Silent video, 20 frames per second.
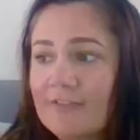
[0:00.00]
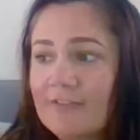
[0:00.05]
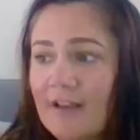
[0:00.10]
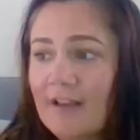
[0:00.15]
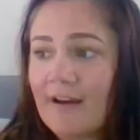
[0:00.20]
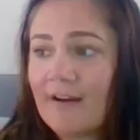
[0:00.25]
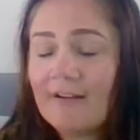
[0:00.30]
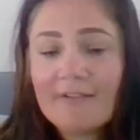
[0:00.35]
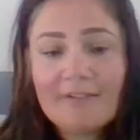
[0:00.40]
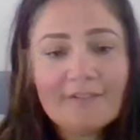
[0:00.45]

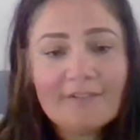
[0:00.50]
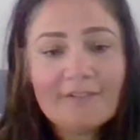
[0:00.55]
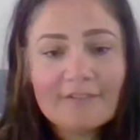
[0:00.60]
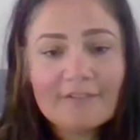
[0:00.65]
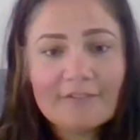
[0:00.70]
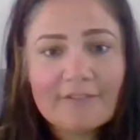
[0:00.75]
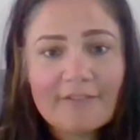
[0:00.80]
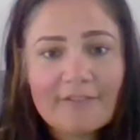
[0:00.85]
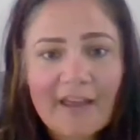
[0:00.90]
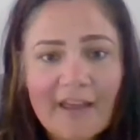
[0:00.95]
now,
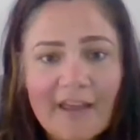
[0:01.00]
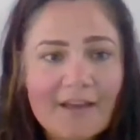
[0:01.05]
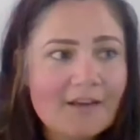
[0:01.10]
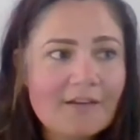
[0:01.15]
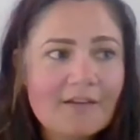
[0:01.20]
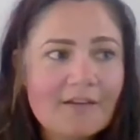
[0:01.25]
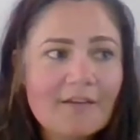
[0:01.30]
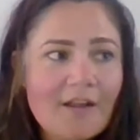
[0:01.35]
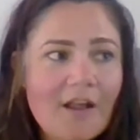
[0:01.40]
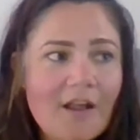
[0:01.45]

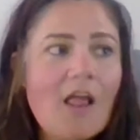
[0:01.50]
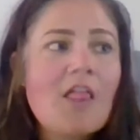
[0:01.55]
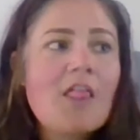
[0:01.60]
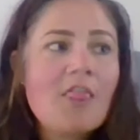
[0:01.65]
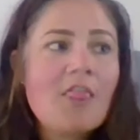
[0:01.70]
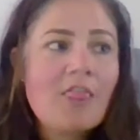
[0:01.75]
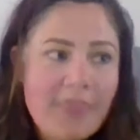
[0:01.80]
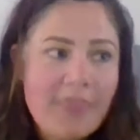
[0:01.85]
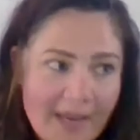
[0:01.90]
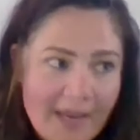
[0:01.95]
they
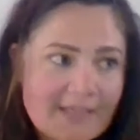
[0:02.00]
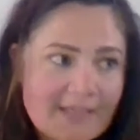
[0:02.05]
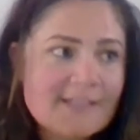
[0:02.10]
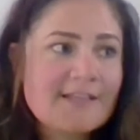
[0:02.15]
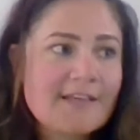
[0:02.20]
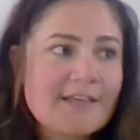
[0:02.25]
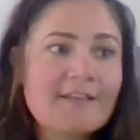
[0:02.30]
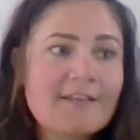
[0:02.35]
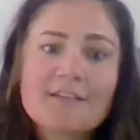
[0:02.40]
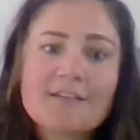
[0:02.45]

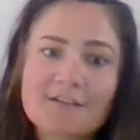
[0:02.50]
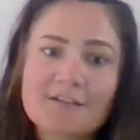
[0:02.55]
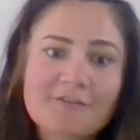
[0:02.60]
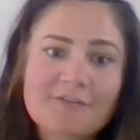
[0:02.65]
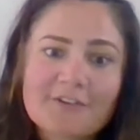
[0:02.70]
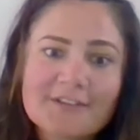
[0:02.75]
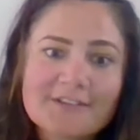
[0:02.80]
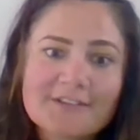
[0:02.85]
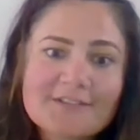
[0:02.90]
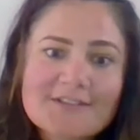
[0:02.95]
see the
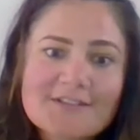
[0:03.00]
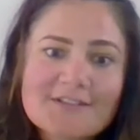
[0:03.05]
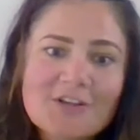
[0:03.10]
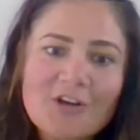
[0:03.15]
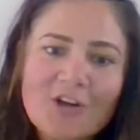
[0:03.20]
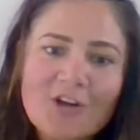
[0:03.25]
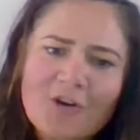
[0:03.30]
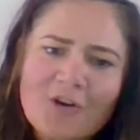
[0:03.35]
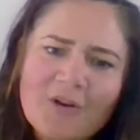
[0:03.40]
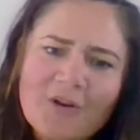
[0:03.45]
difference,
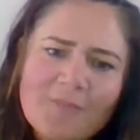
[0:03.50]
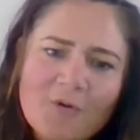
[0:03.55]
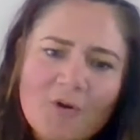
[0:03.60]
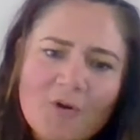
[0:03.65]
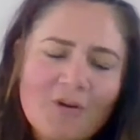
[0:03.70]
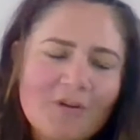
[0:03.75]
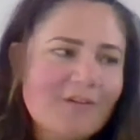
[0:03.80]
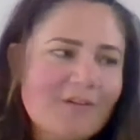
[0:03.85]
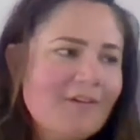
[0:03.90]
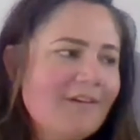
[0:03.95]
and I'm
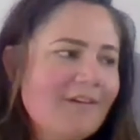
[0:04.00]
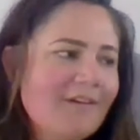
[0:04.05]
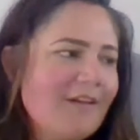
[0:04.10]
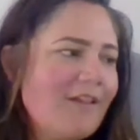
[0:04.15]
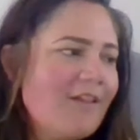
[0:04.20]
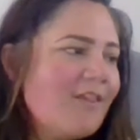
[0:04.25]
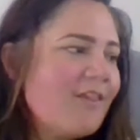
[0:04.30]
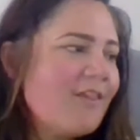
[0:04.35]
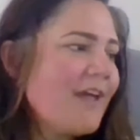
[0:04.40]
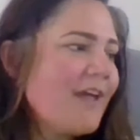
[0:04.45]
not
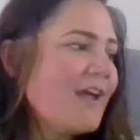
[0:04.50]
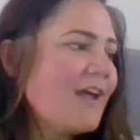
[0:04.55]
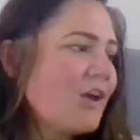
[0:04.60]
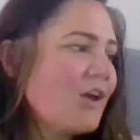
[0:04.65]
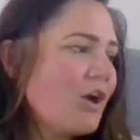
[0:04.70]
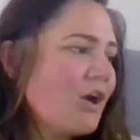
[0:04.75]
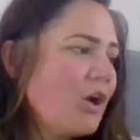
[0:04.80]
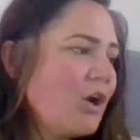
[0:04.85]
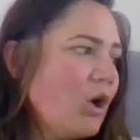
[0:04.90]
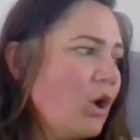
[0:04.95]
there to
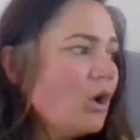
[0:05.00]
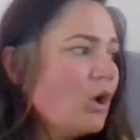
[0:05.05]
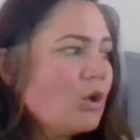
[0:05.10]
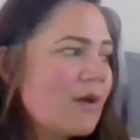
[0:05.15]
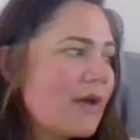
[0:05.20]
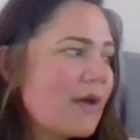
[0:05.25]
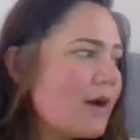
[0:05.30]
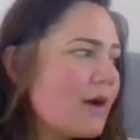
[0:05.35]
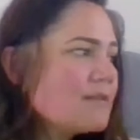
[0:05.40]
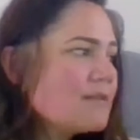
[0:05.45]
go, oh,
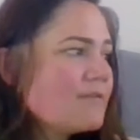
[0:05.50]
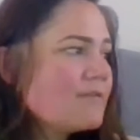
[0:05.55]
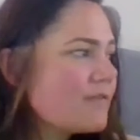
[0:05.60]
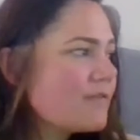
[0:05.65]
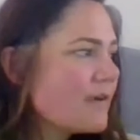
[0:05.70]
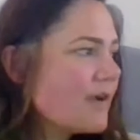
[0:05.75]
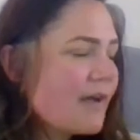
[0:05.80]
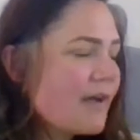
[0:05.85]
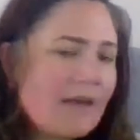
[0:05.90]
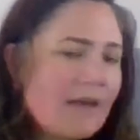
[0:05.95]
look how
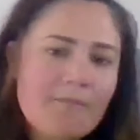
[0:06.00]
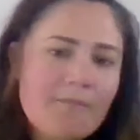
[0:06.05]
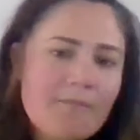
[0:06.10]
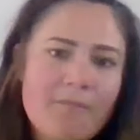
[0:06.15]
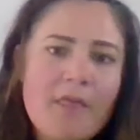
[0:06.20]
different I am.